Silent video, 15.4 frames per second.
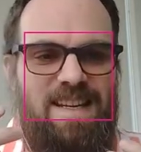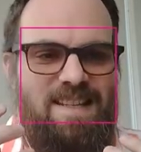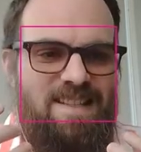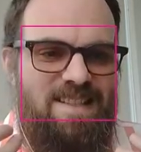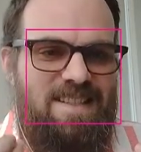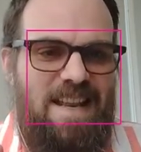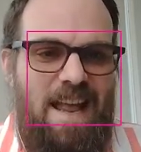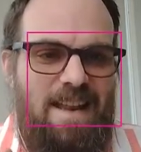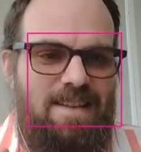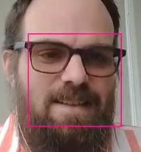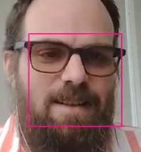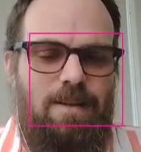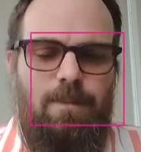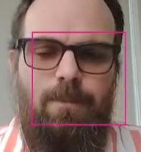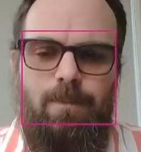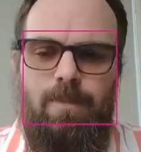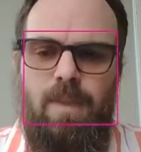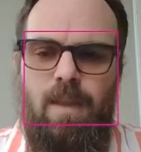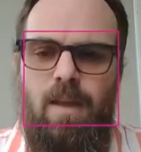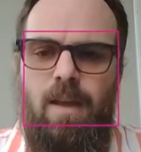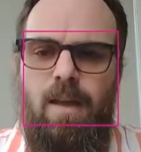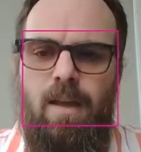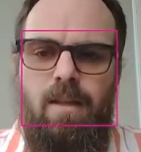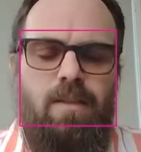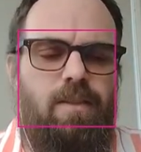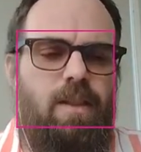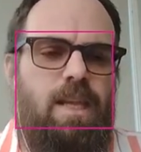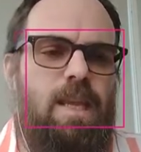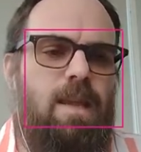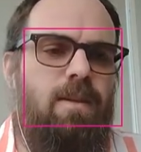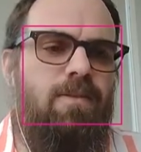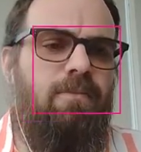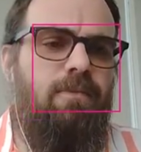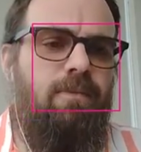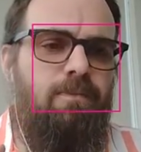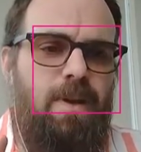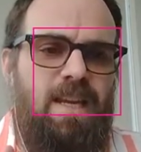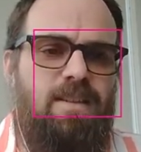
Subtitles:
set. The base